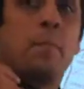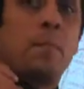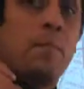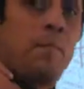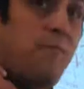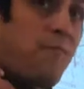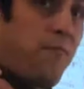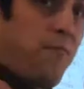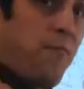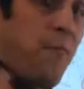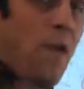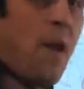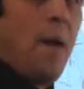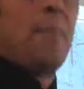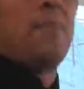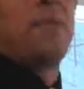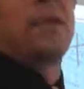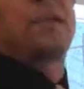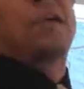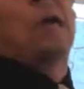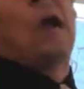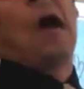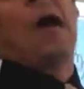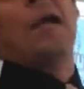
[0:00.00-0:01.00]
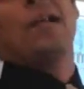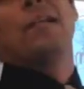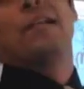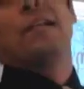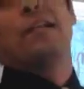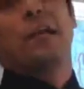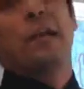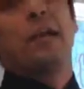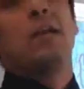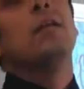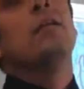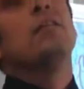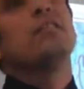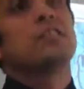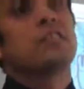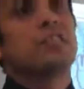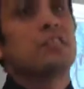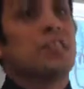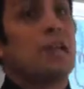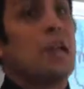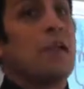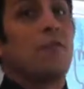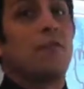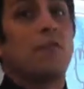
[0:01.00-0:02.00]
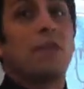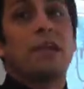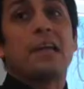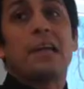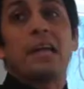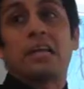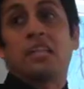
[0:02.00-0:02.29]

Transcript: from the cotton gin, slavery